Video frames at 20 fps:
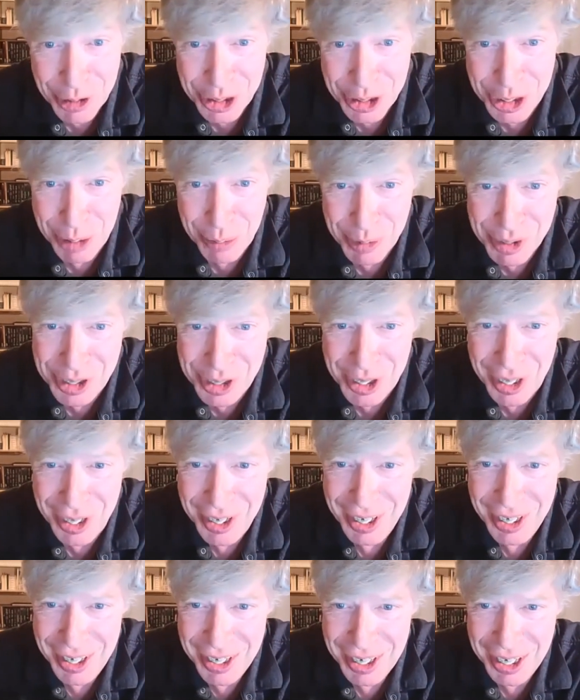She was
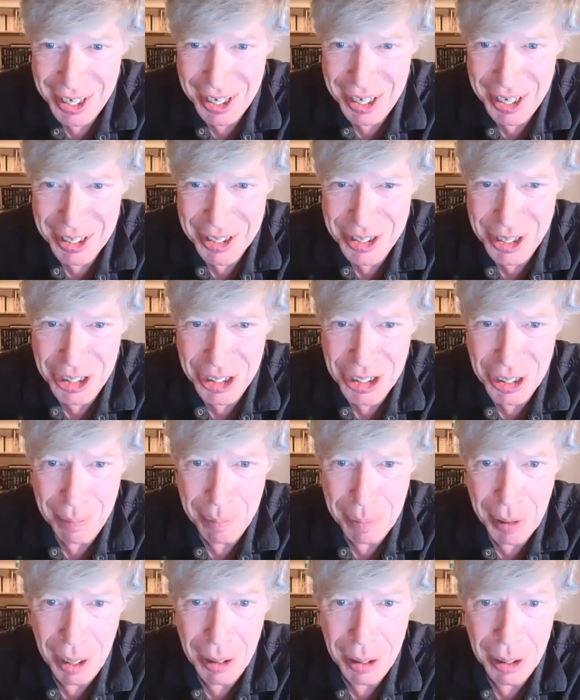uh, such a,
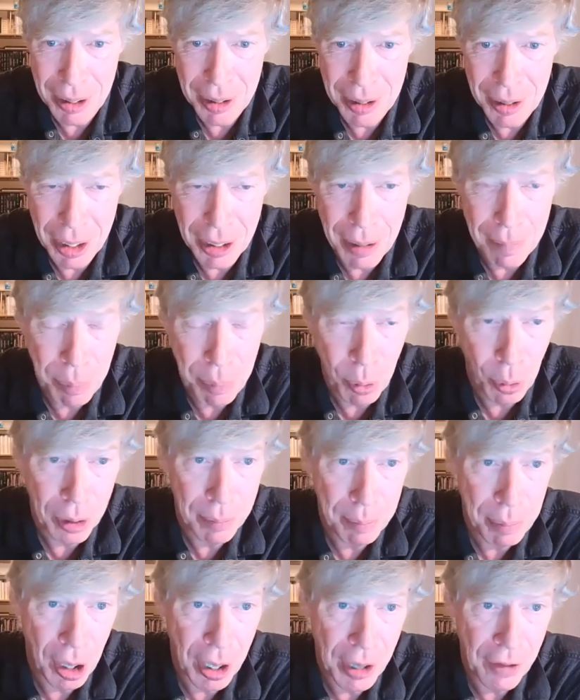uh, an
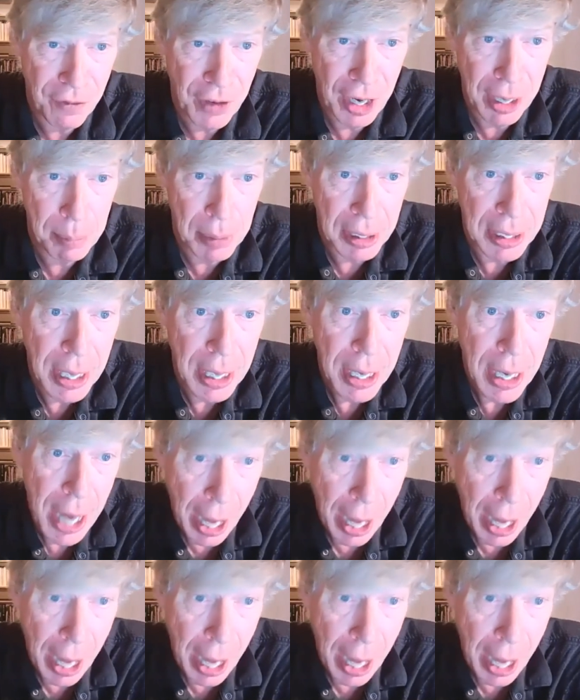important part of the family.